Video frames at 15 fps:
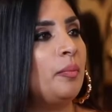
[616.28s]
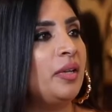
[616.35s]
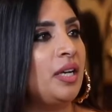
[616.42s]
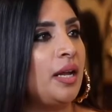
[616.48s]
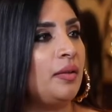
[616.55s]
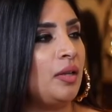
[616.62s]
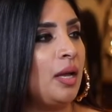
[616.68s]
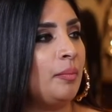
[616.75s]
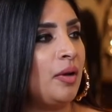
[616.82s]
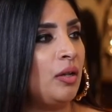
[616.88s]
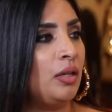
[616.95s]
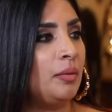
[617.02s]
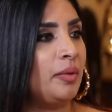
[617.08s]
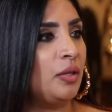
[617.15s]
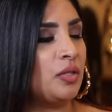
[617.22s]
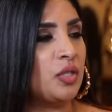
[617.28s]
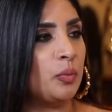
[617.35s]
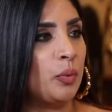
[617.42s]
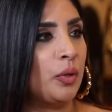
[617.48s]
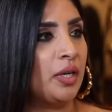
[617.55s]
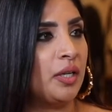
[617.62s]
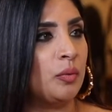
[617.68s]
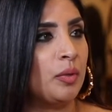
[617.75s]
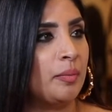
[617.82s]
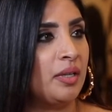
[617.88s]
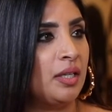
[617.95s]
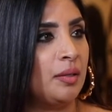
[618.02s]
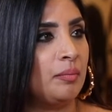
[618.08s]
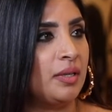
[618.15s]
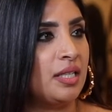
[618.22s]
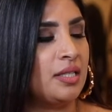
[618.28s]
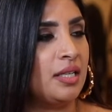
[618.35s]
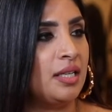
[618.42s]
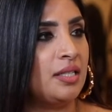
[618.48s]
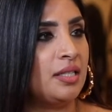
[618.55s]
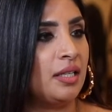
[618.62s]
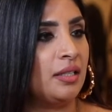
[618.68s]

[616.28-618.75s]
I mean, I'm all about supporting women in business.